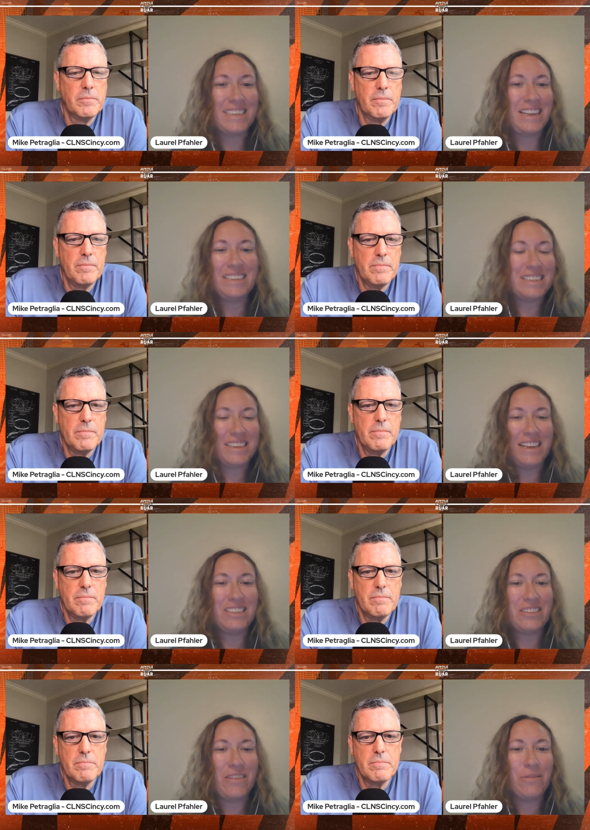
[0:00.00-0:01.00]
Speaker 1: he's he's
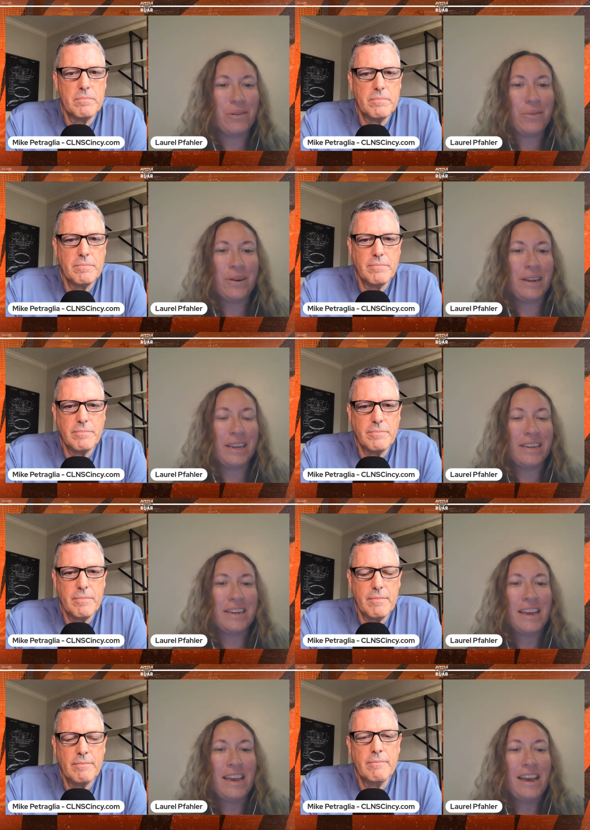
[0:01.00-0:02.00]
straightforward and
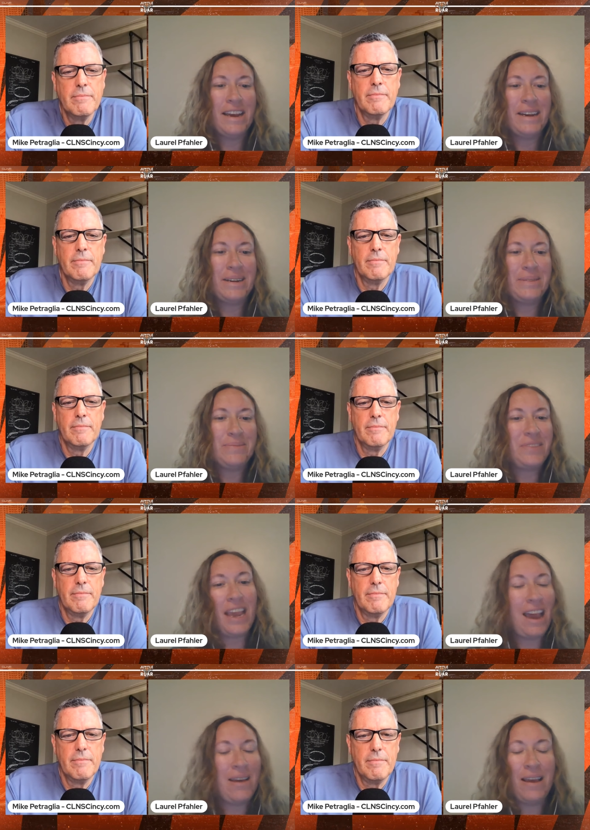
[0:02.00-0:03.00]
um,
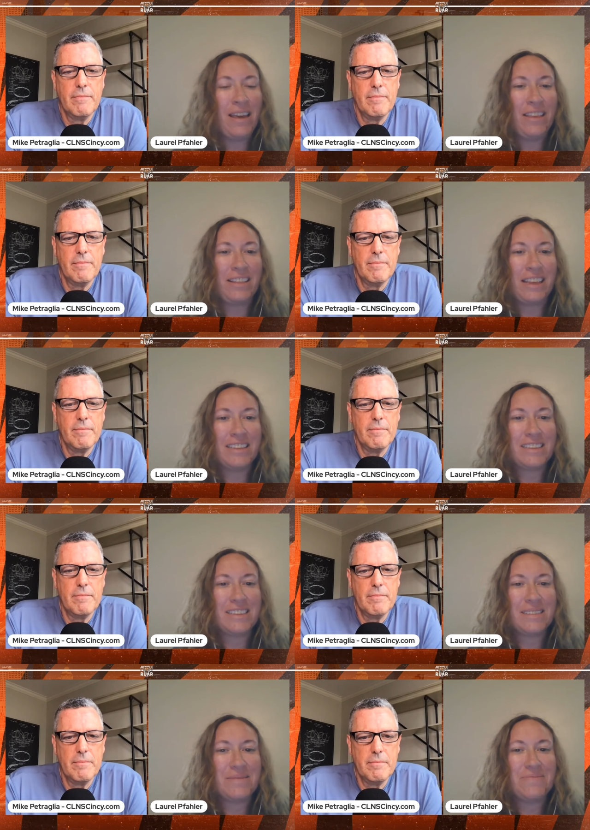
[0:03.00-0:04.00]
yeah, I, I think
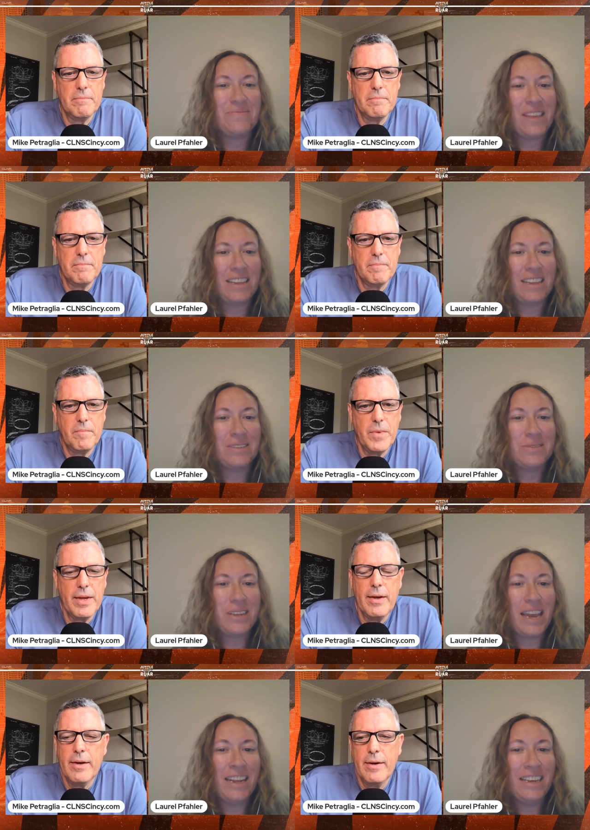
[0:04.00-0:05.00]
that's that's who
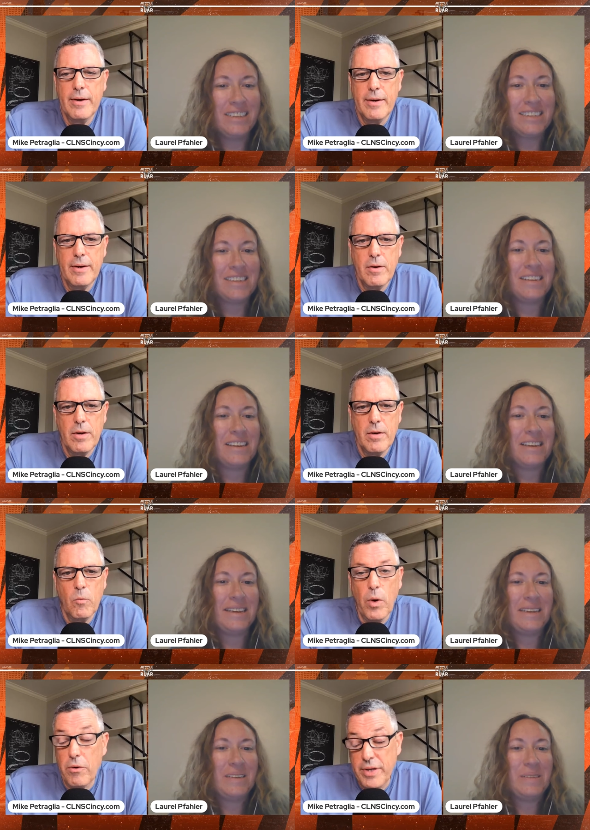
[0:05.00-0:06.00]
Ted is.
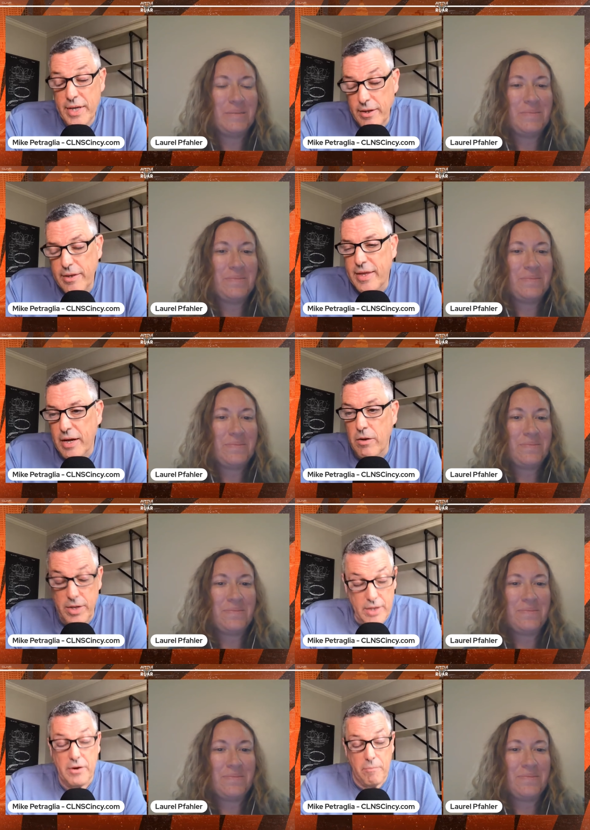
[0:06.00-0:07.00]
Speaker 2: Well, and the other thing,
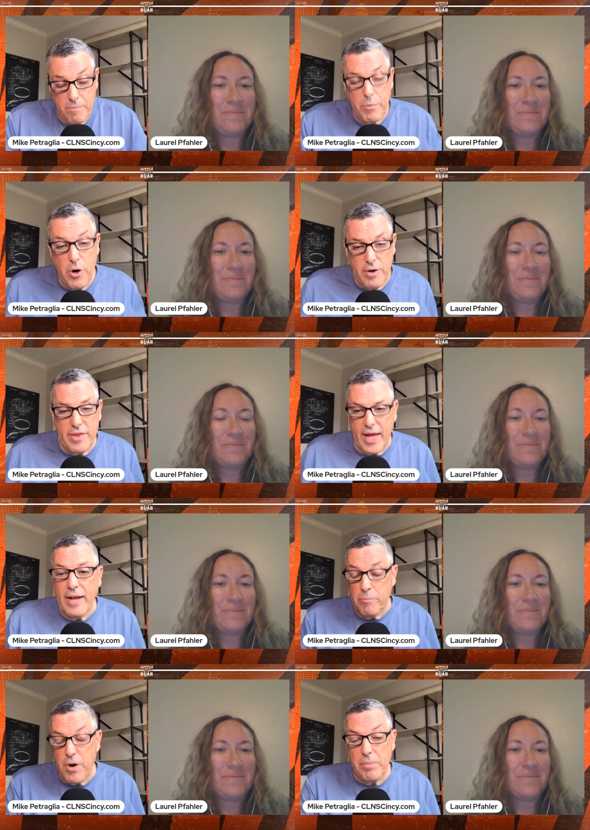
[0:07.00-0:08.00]
the other part of
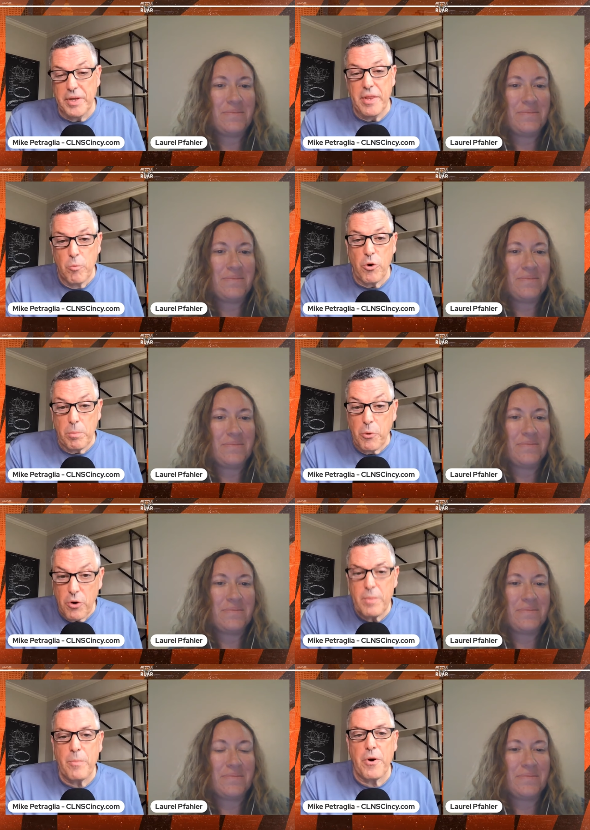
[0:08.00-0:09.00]
that, and probably the more
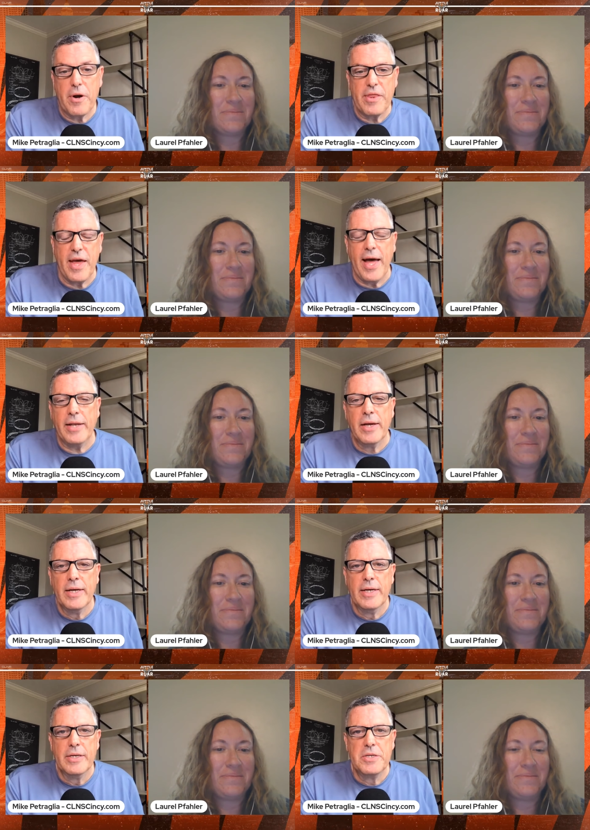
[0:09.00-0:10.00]
important part of that
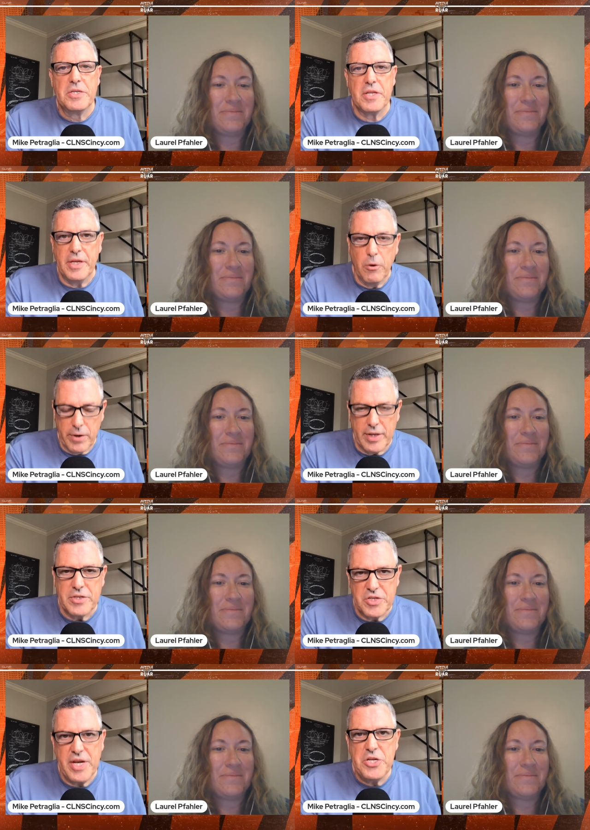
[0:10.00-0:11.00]
to the
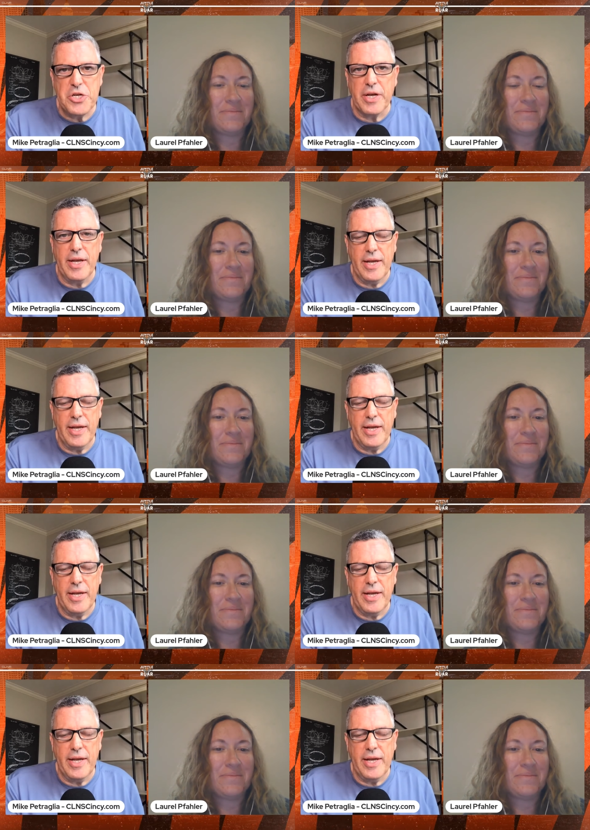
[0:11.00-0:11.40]
organization